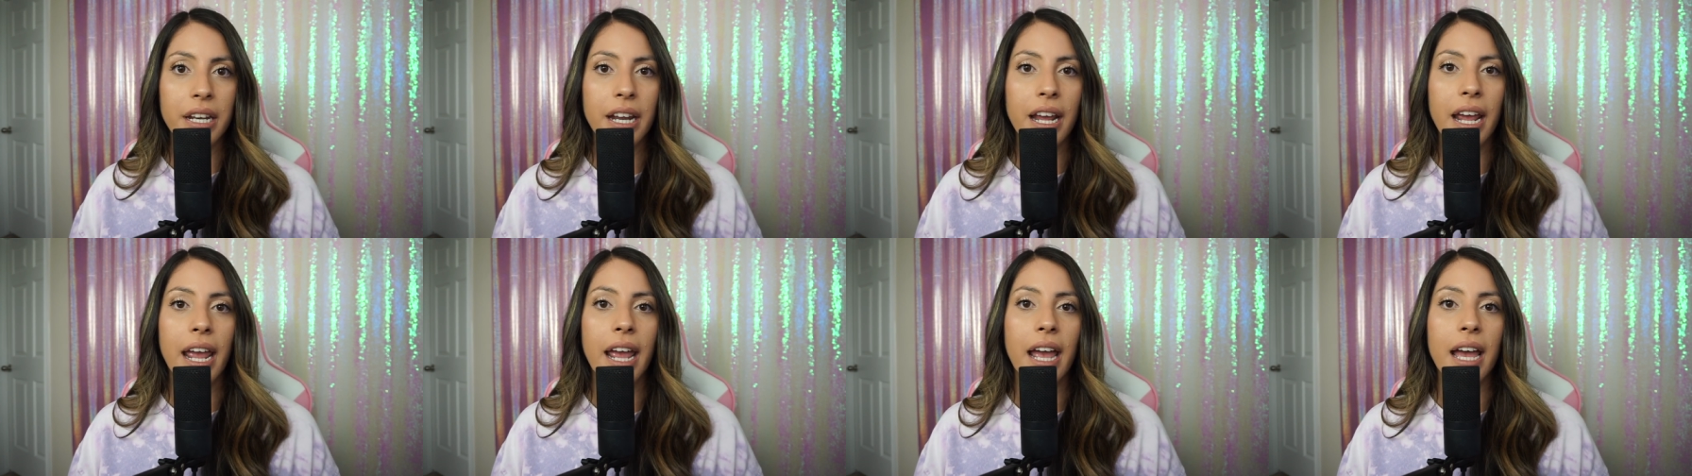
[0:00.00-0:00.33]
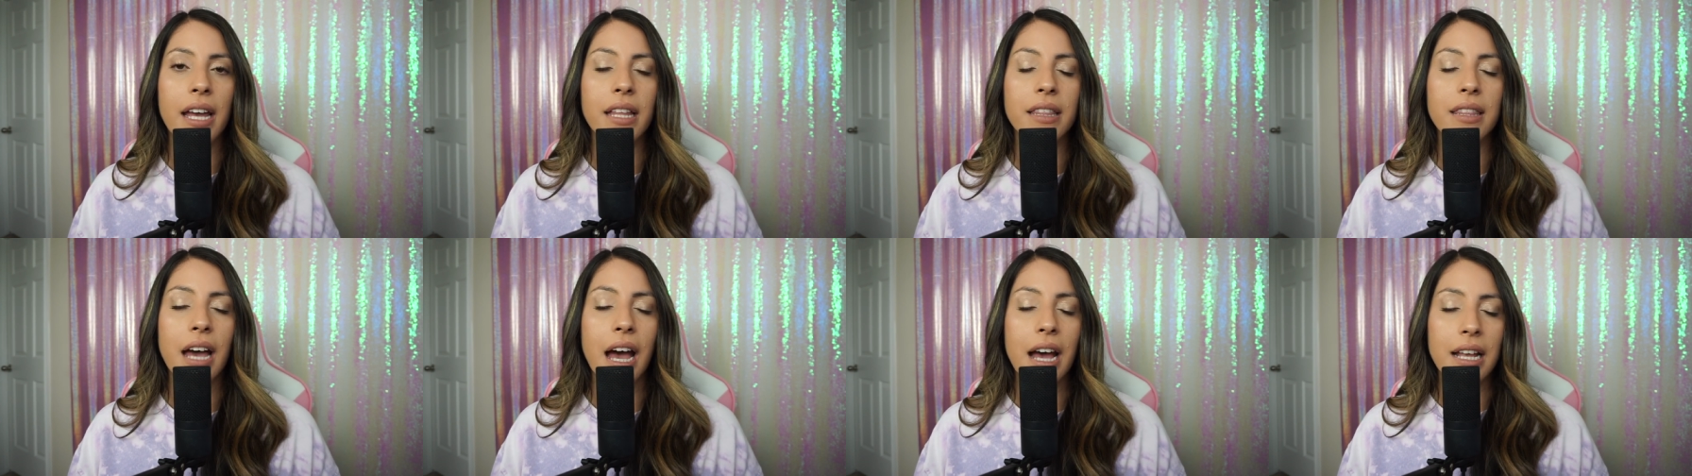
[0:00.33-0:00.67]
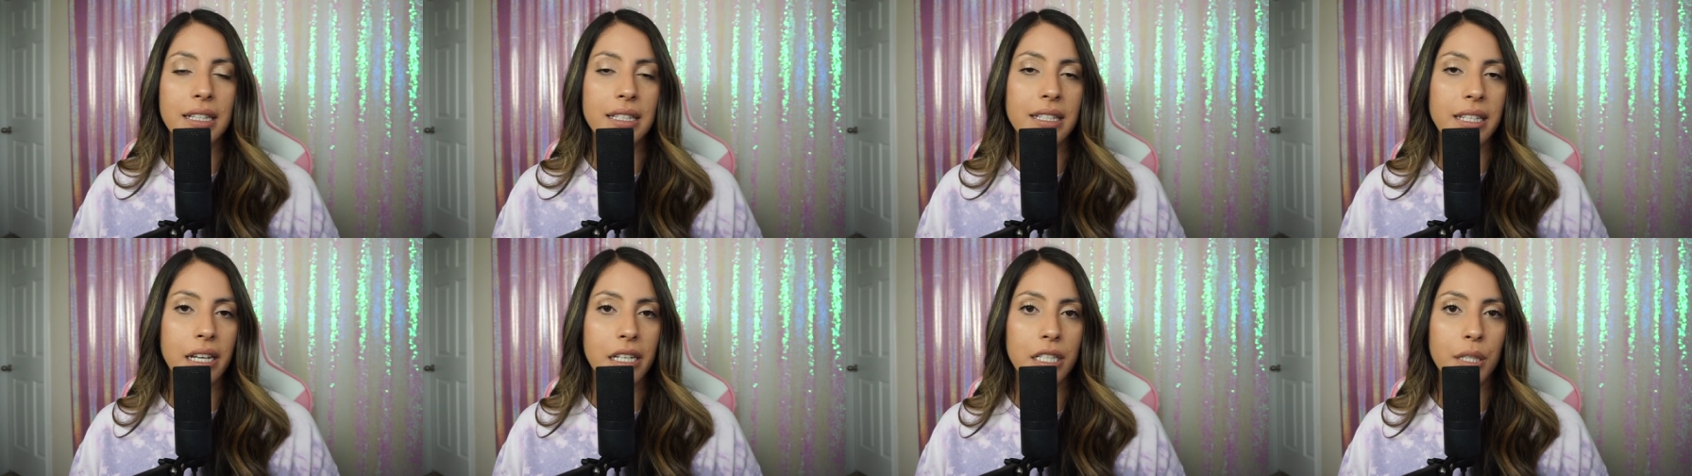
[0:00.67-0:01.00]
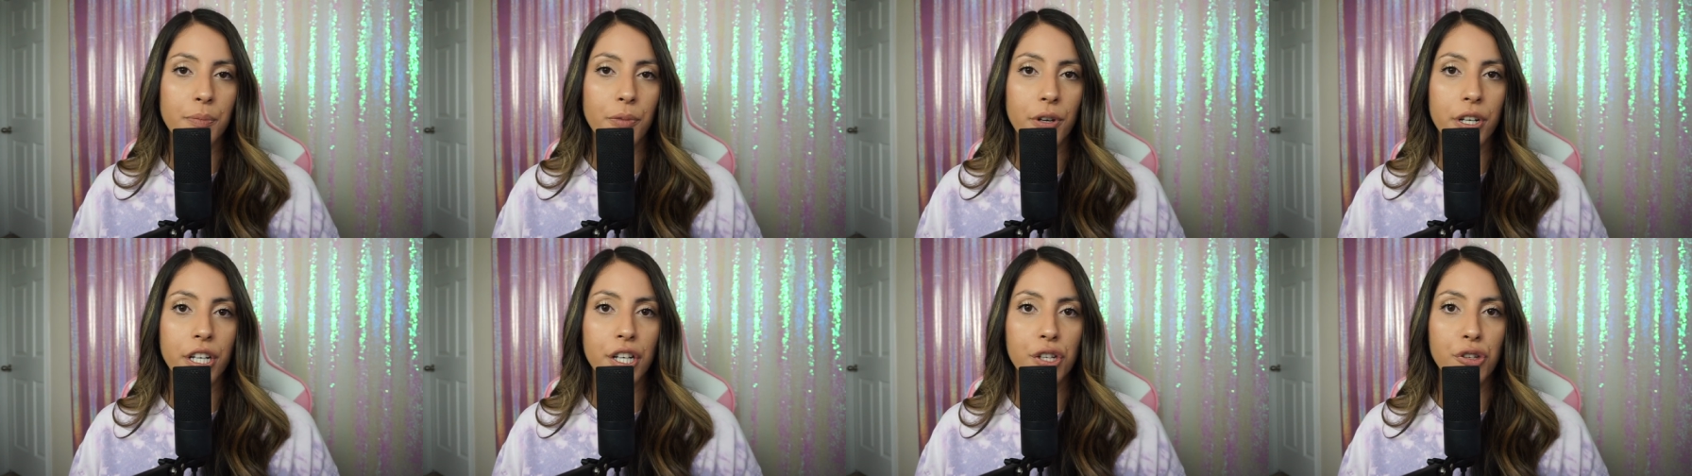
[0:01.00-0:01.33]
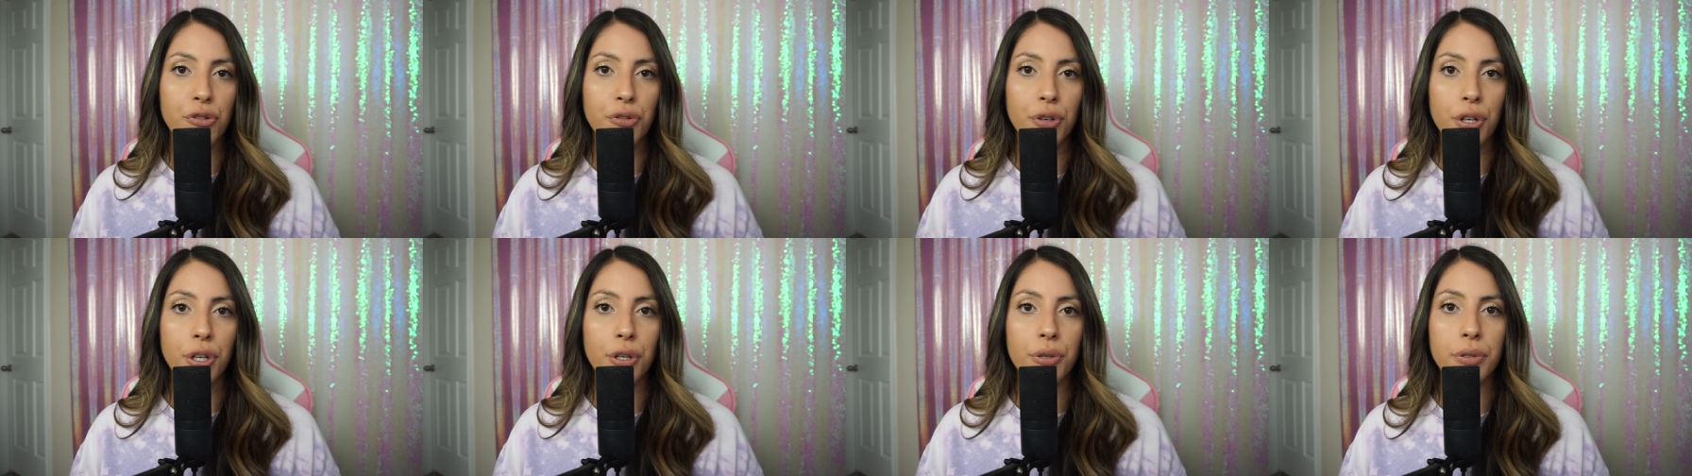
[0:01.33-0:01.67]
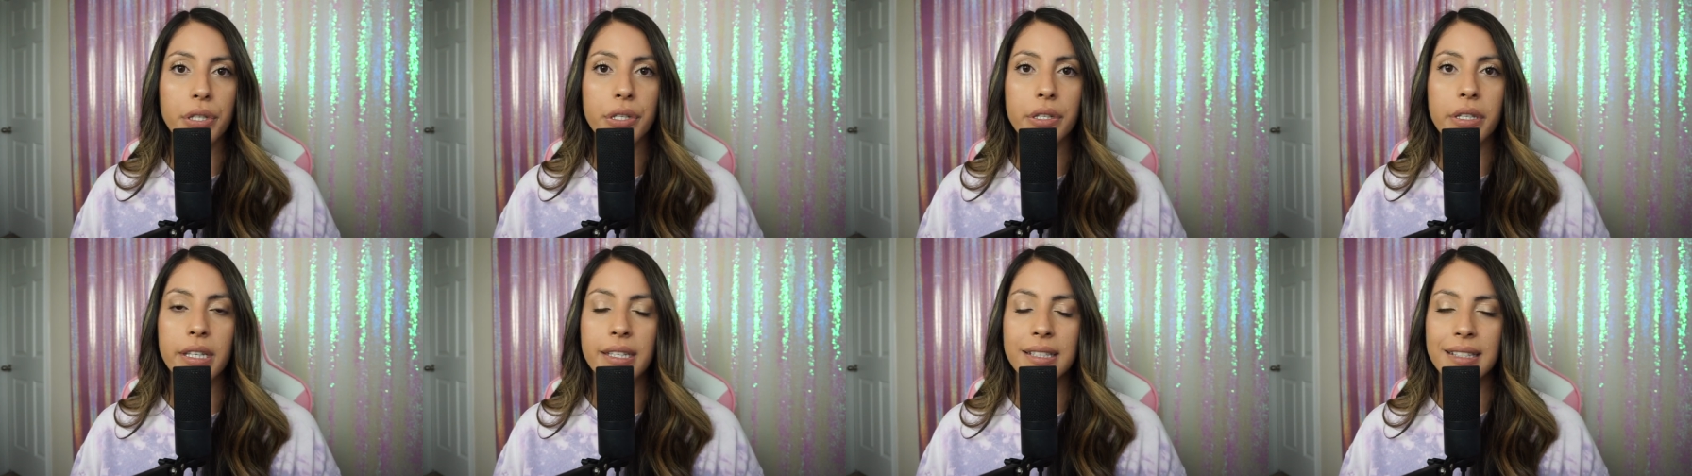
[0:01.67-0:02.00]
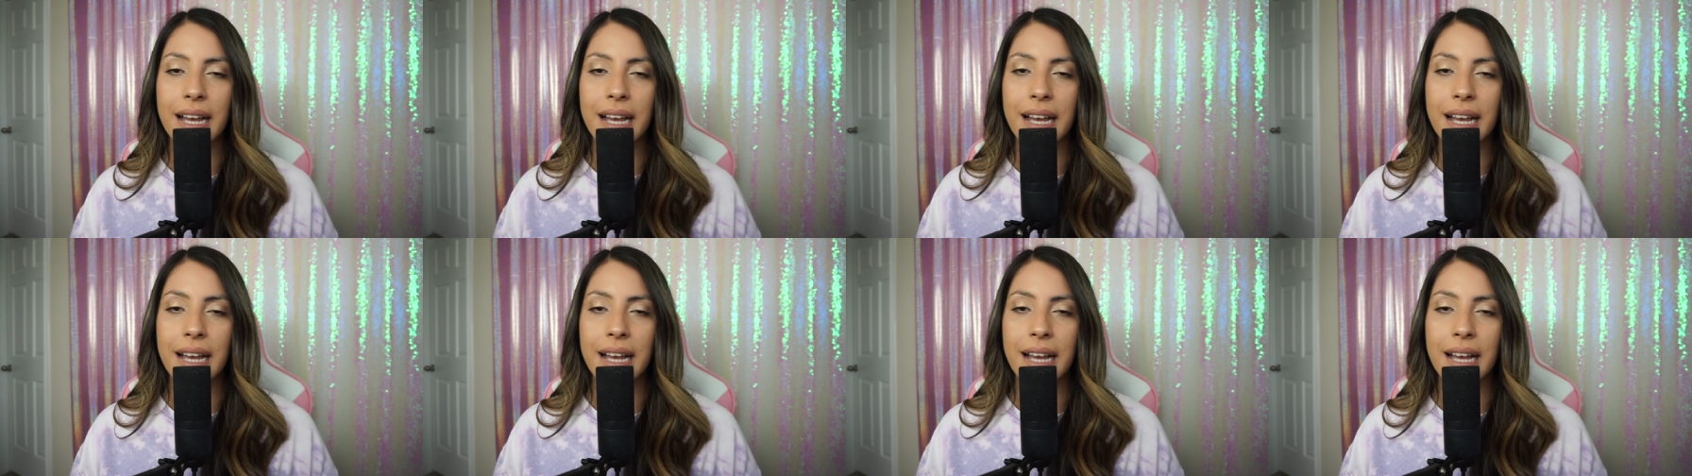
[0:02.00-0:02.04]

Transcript: and that stays pretty true to the